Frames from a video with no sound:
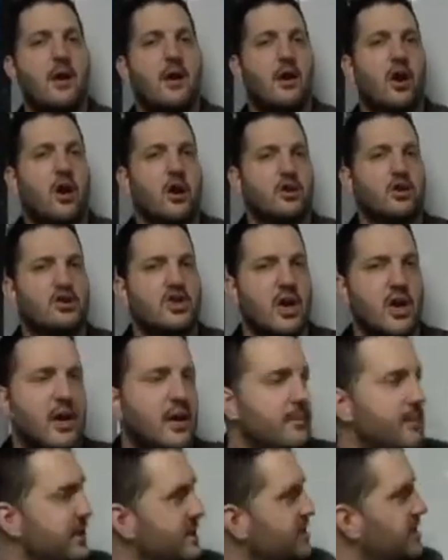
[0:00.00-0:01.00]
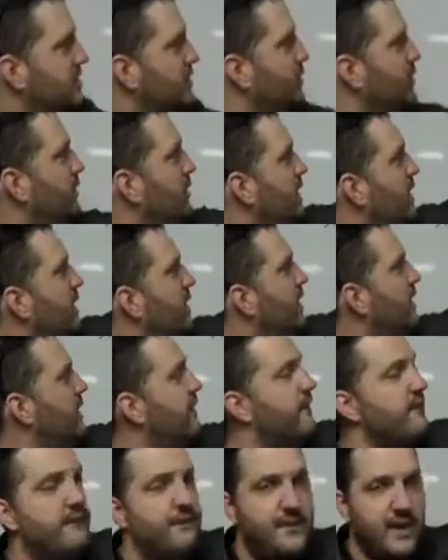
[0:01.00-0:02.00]
Our job is to
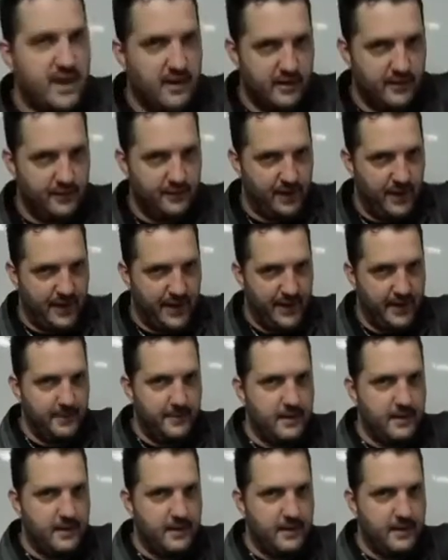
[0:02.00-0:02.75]
verify.